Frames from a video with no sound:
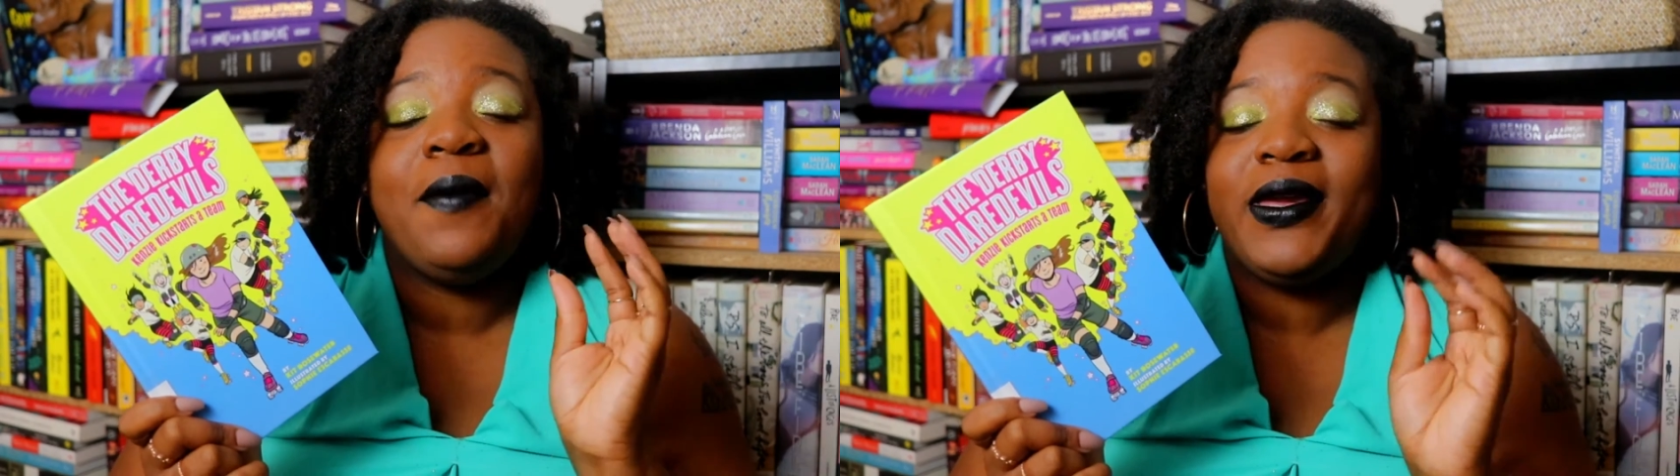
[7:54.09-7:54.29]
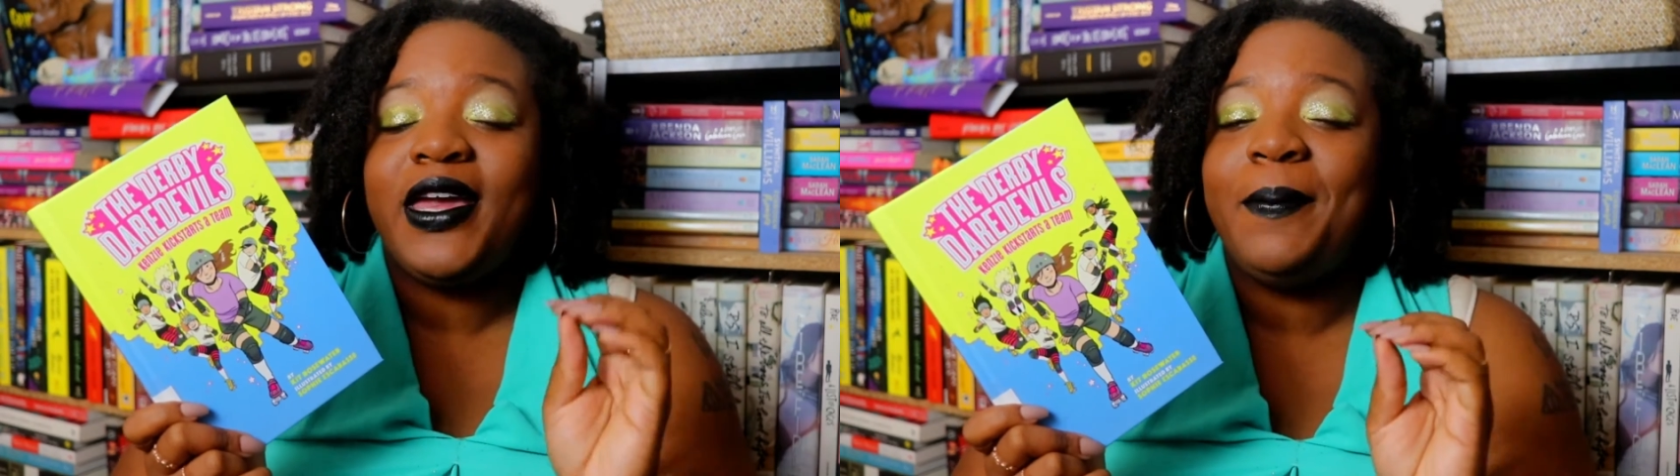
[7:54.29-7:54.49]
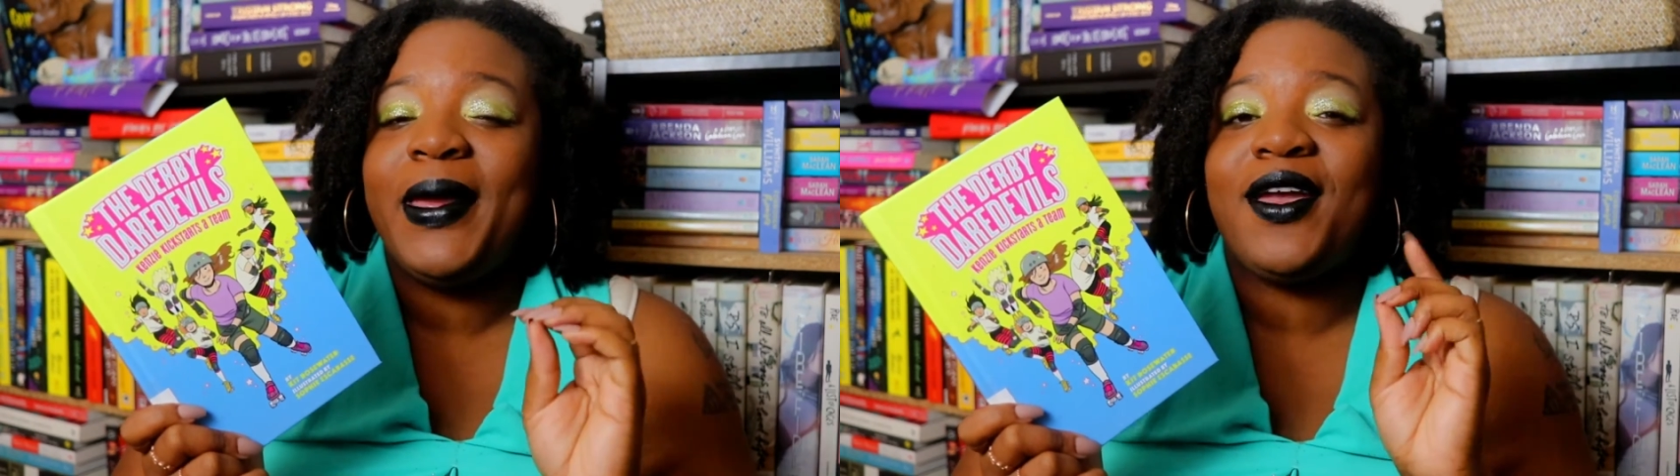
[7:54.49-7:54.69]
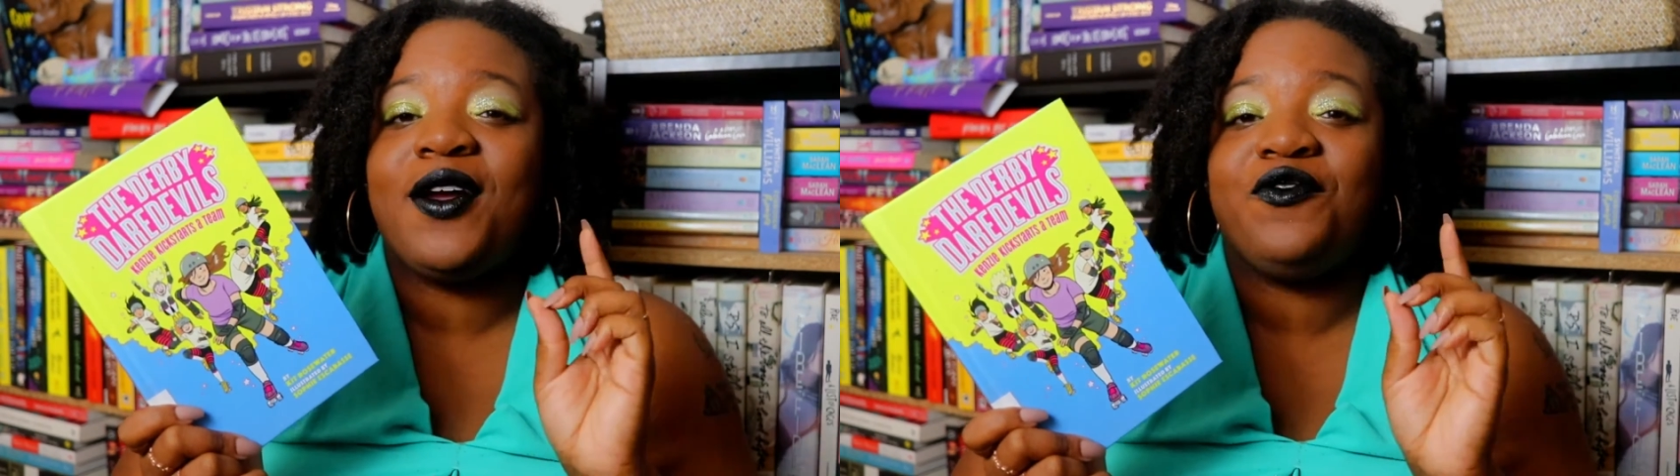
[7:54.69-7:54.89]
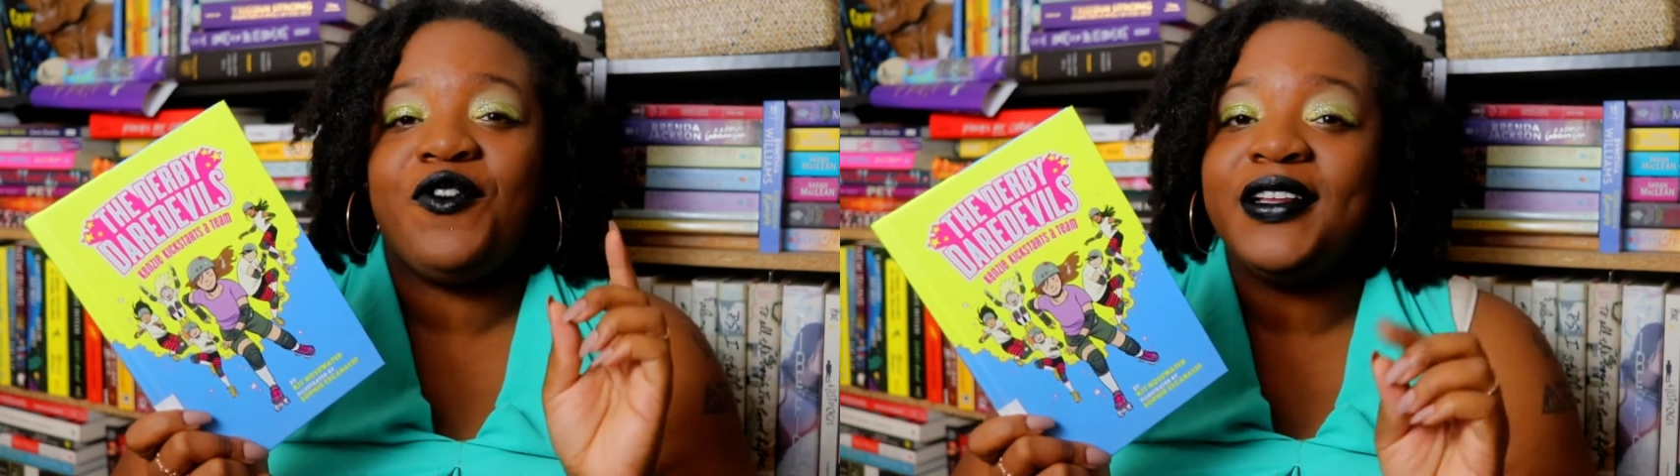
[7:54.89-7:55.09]
becoming
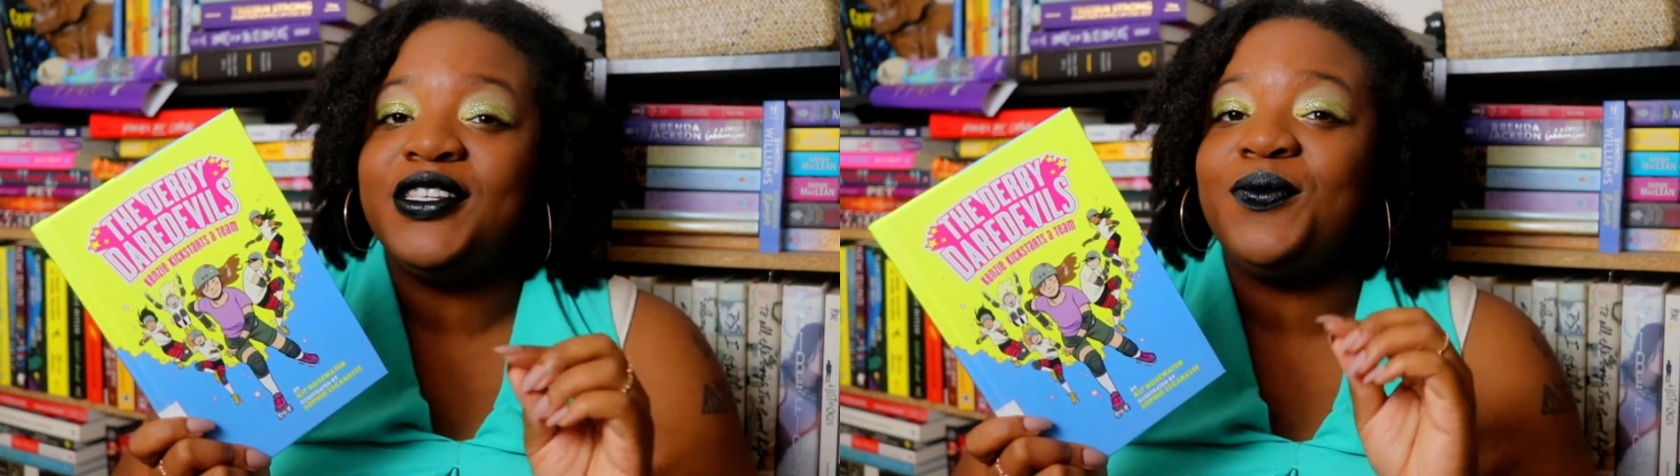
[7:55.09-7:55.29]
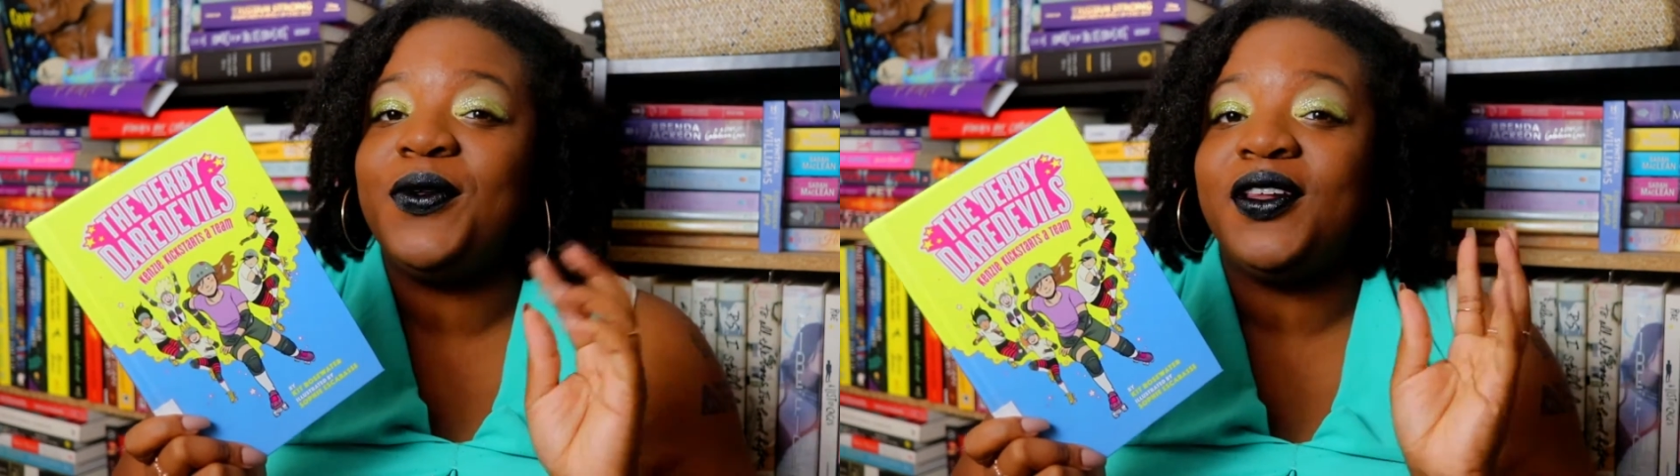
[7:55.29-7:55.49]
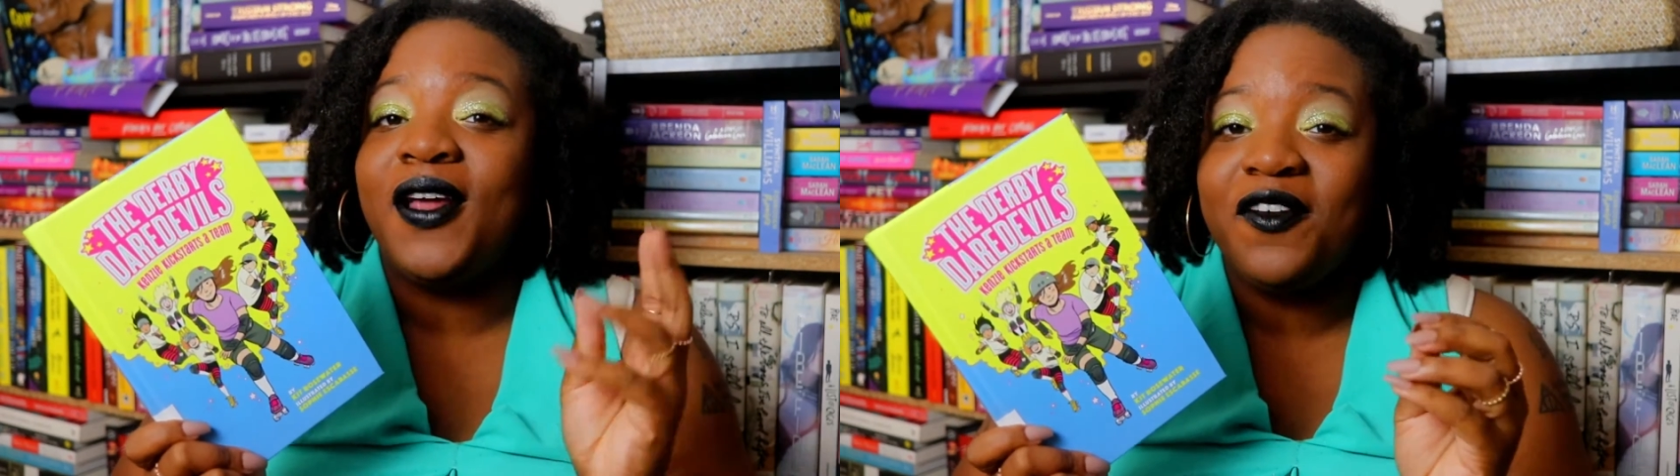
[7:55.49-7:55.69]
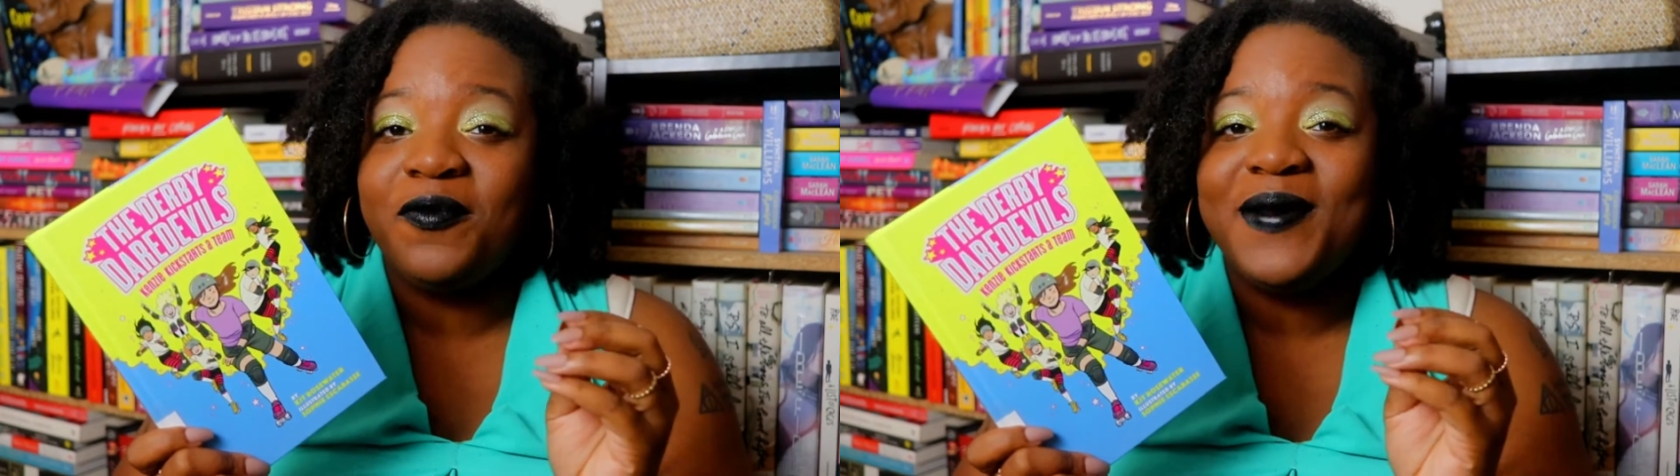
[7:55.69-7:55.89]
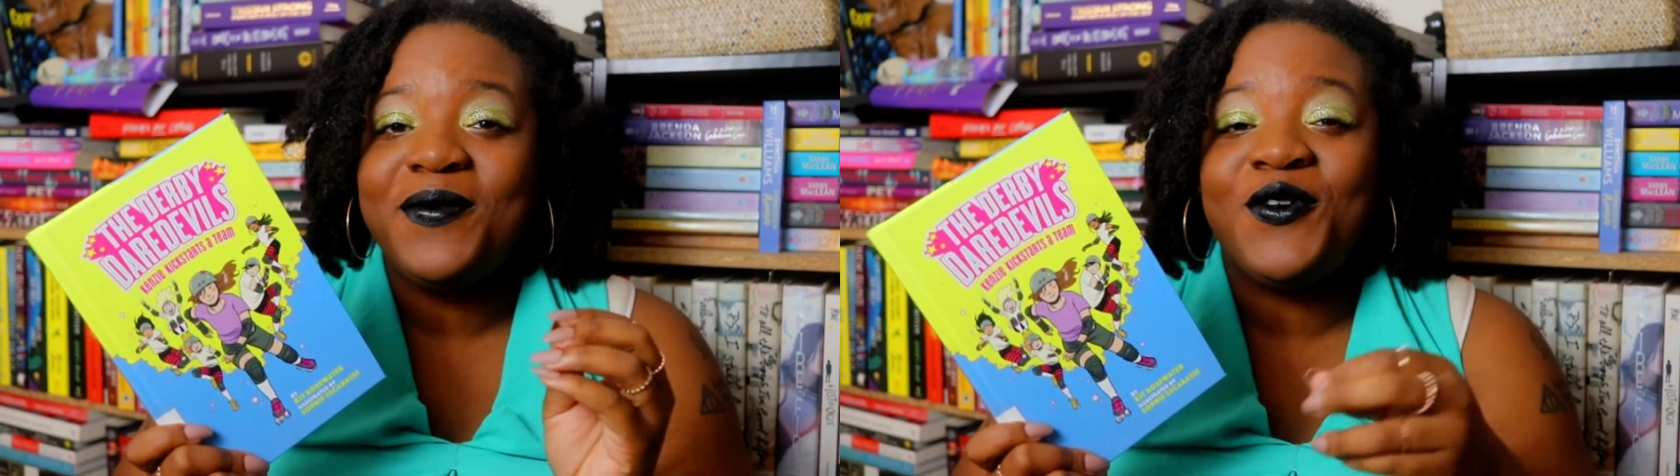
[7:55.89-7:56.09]
friends with a lot
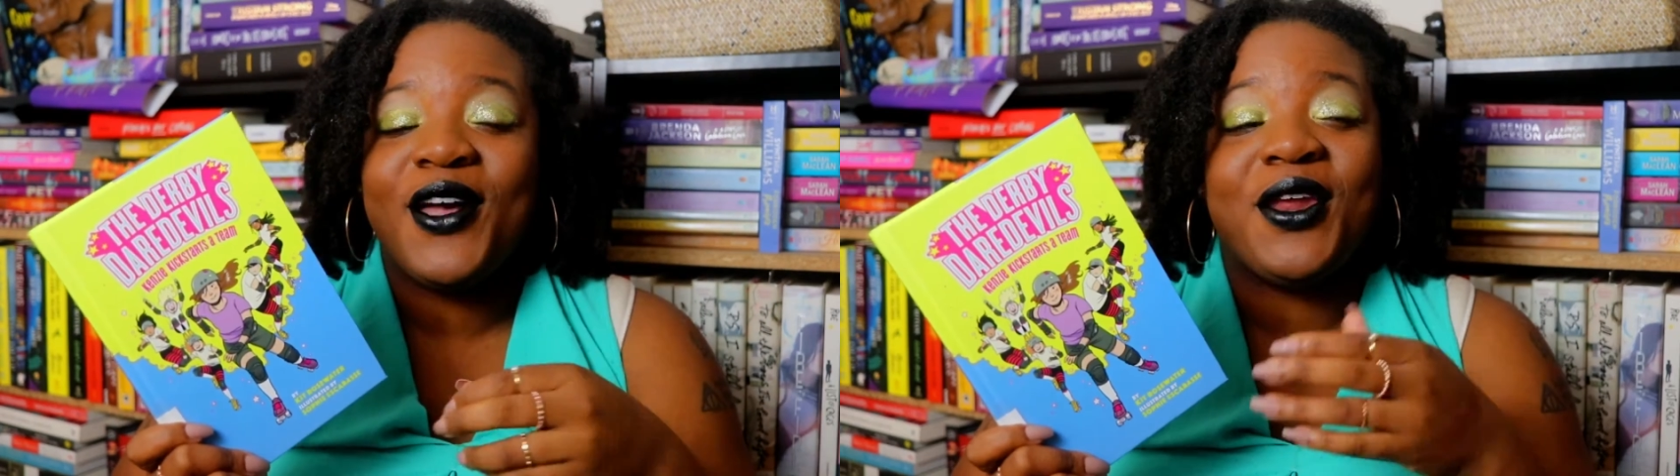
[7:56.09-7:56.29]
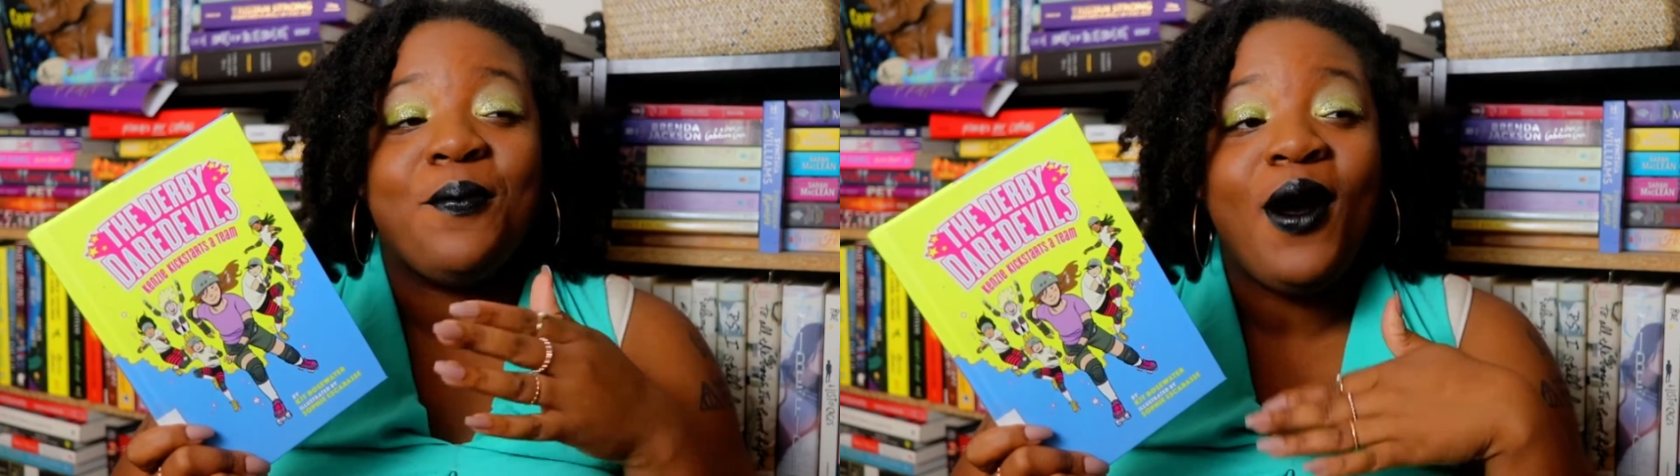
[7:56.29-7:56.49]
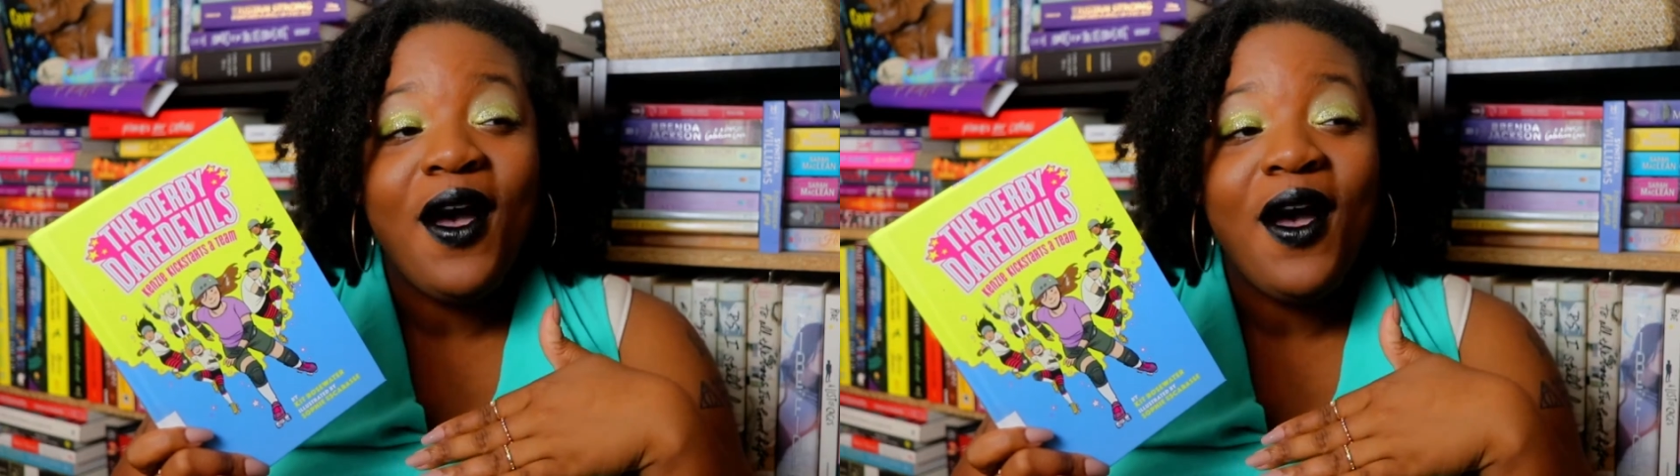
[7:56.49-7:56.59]
of people and it